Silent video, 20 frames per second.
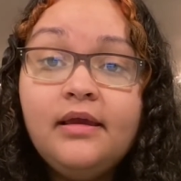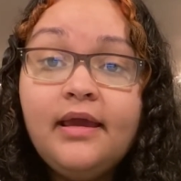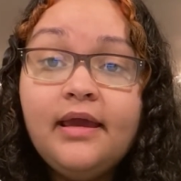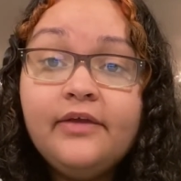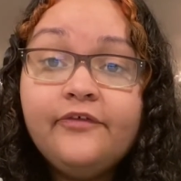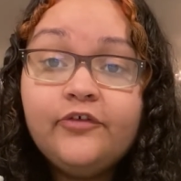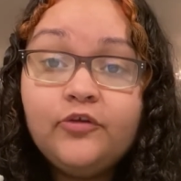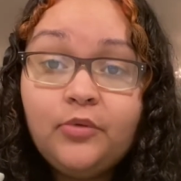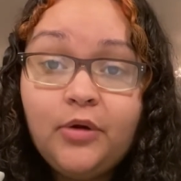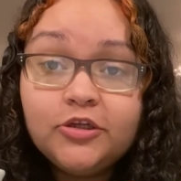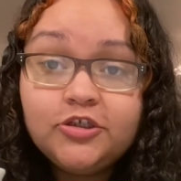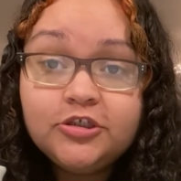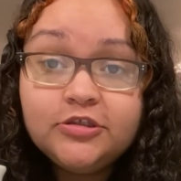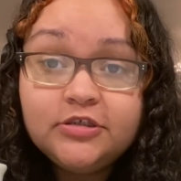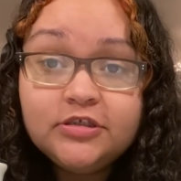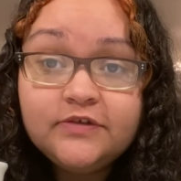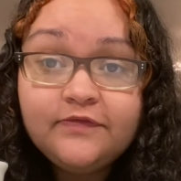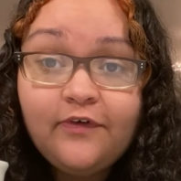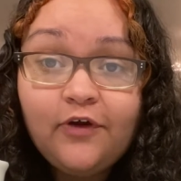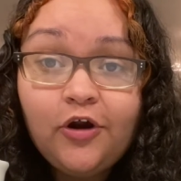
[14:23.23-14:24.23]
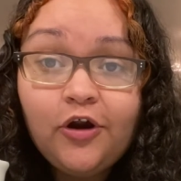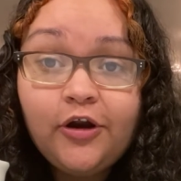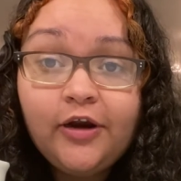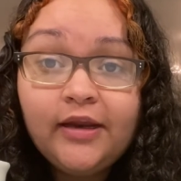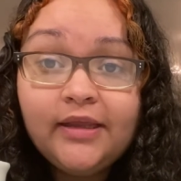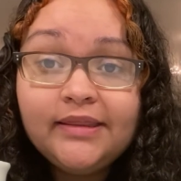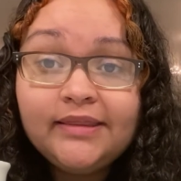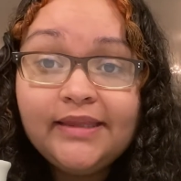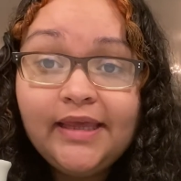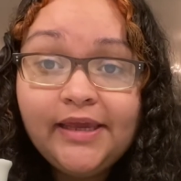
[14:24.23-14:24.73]
If you're watching this far,
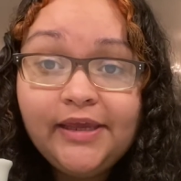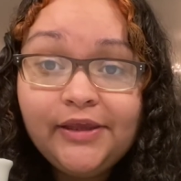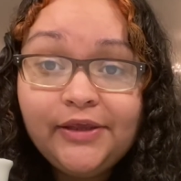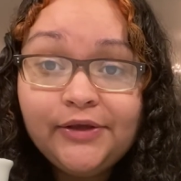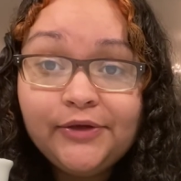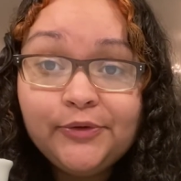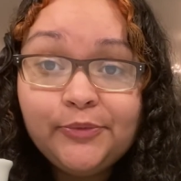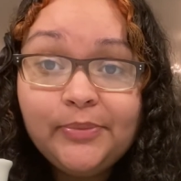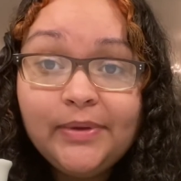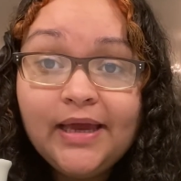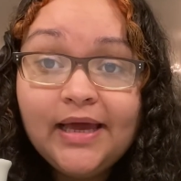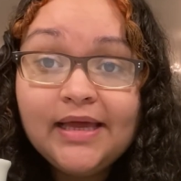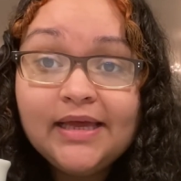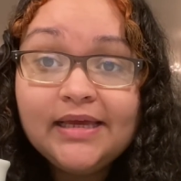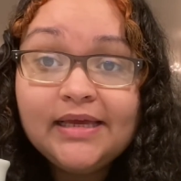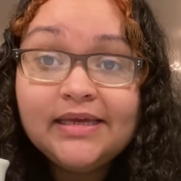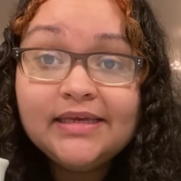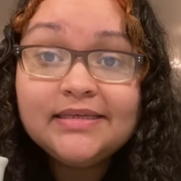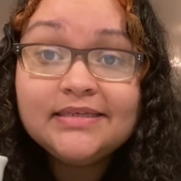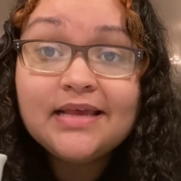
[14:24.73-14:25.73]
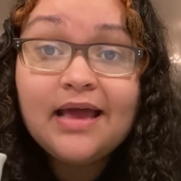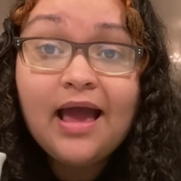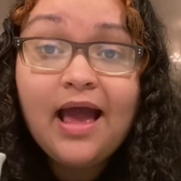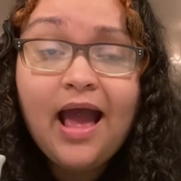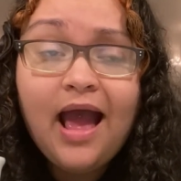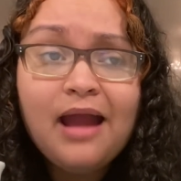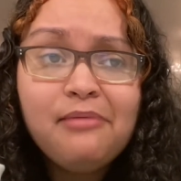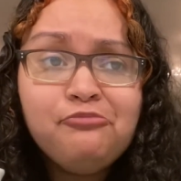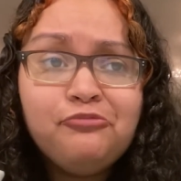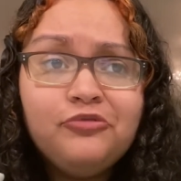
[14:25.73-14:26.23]
thank you, because
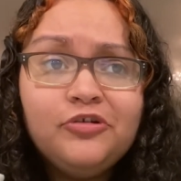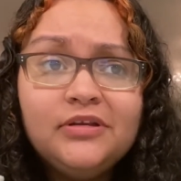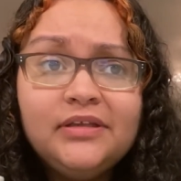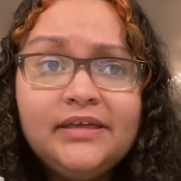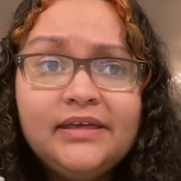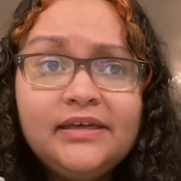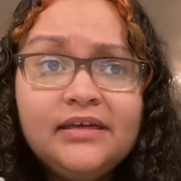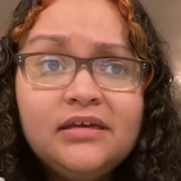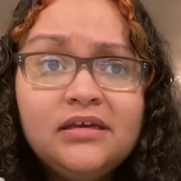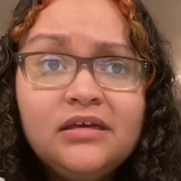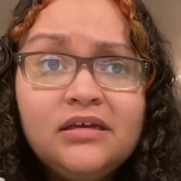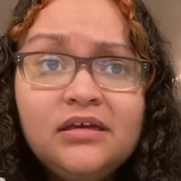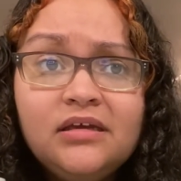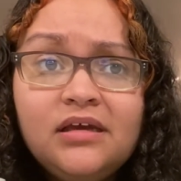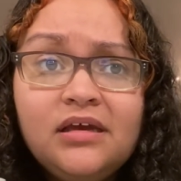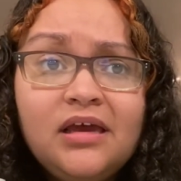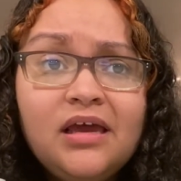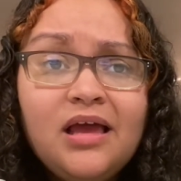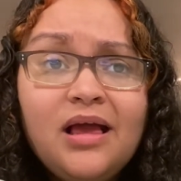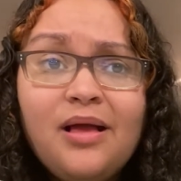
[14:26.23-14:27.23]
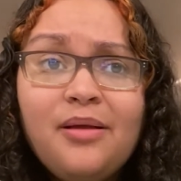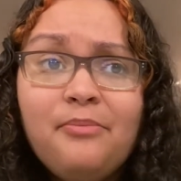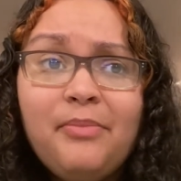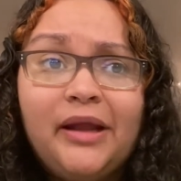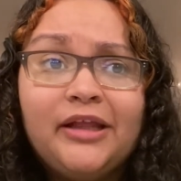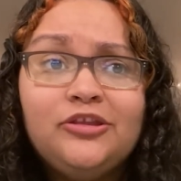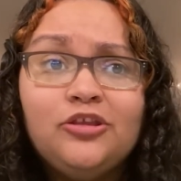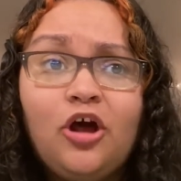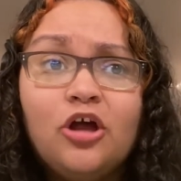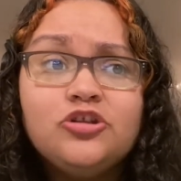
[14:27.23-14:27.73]
I'm really,
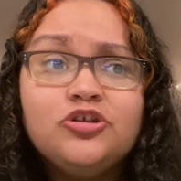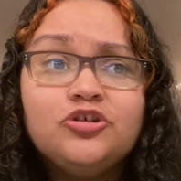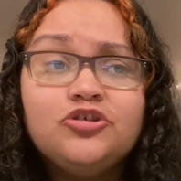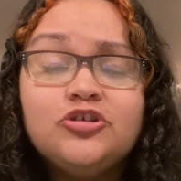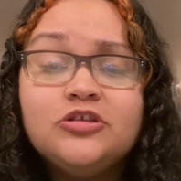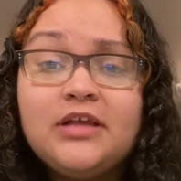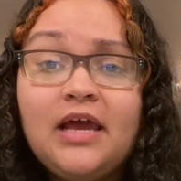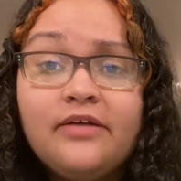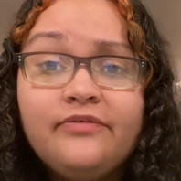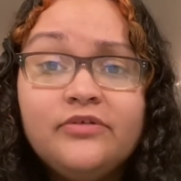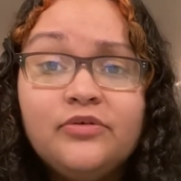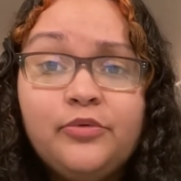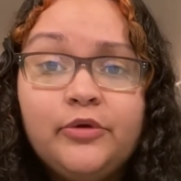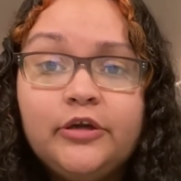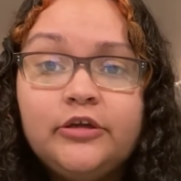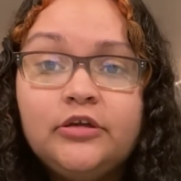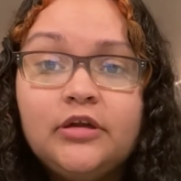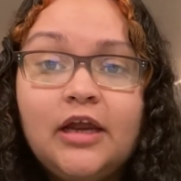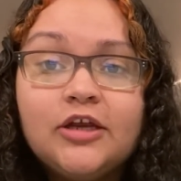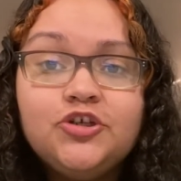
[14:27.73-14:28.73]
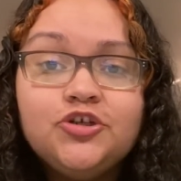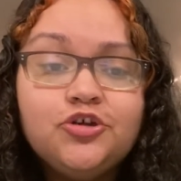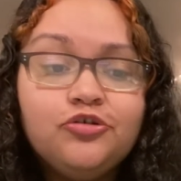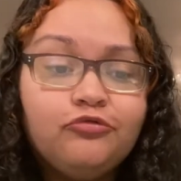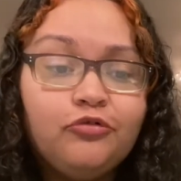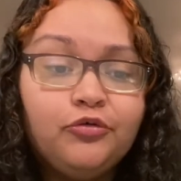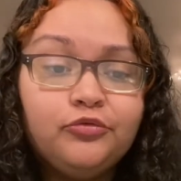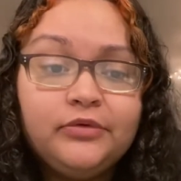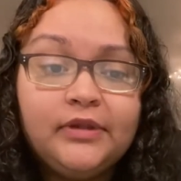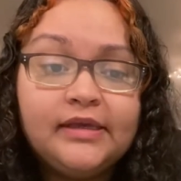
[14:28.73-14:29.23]
my thoughts are just everywhere. I should have
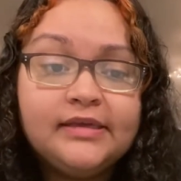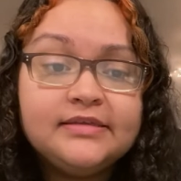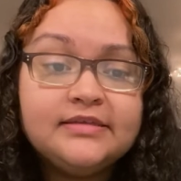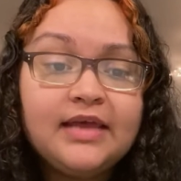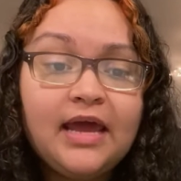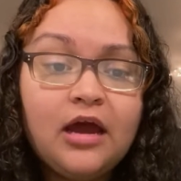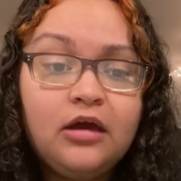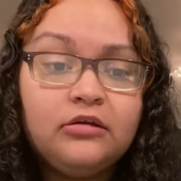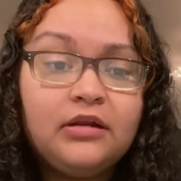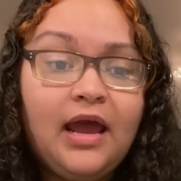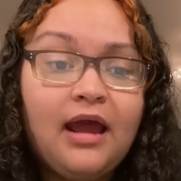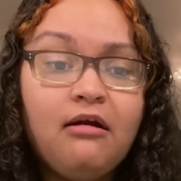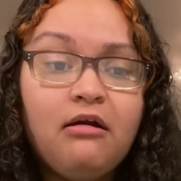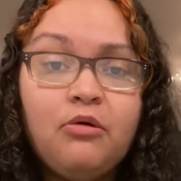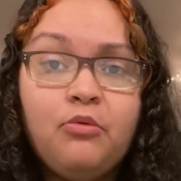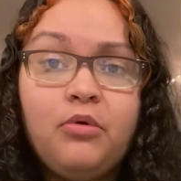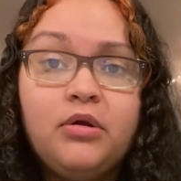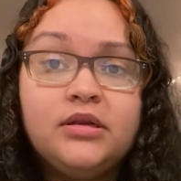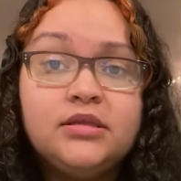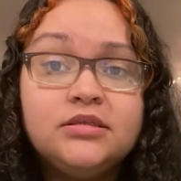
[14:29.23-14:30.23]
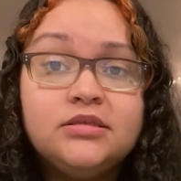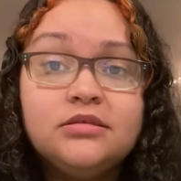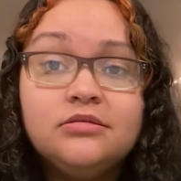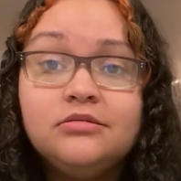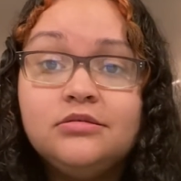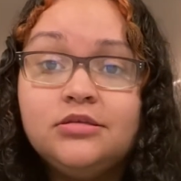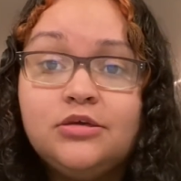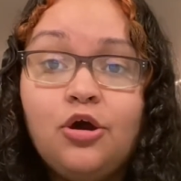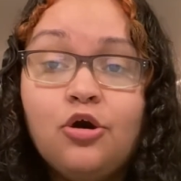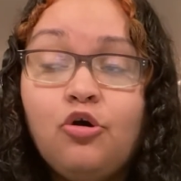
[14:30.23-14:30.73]
wrote things down how I
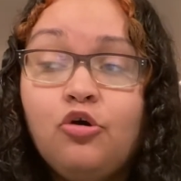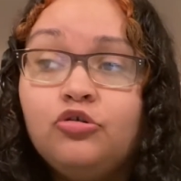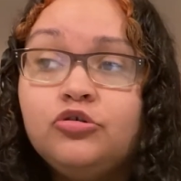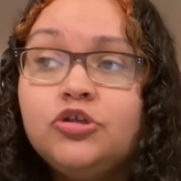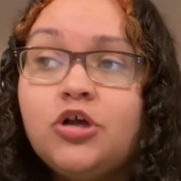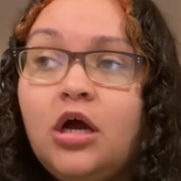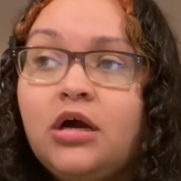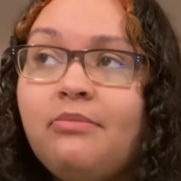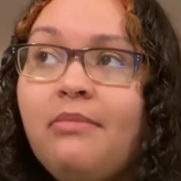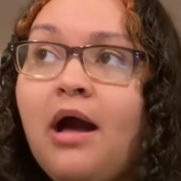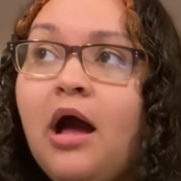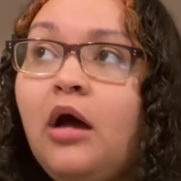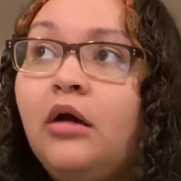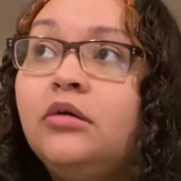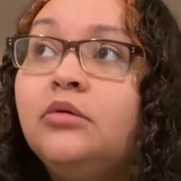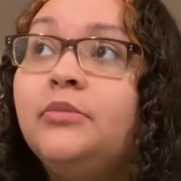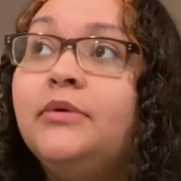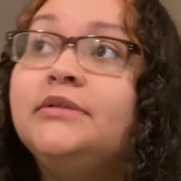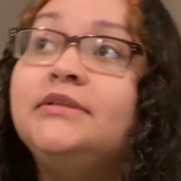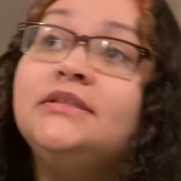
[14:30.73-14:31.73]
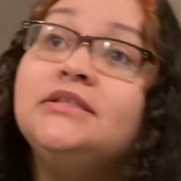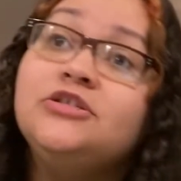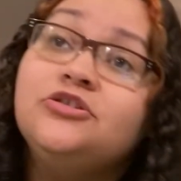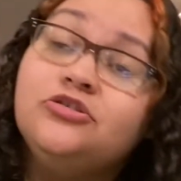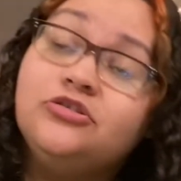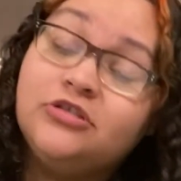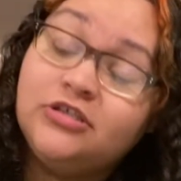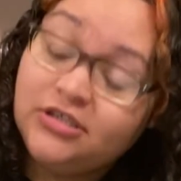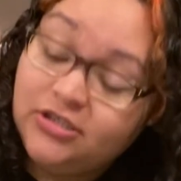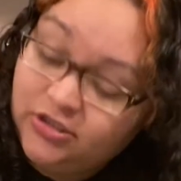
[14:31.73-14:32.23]
wanted to go or talk about, but this
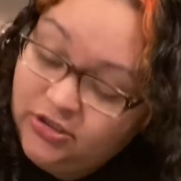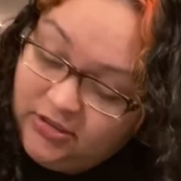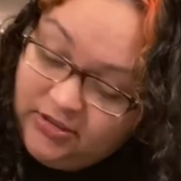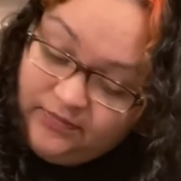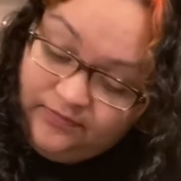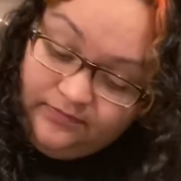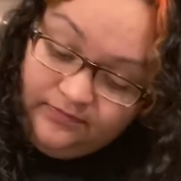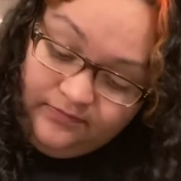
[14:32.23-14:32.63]
is,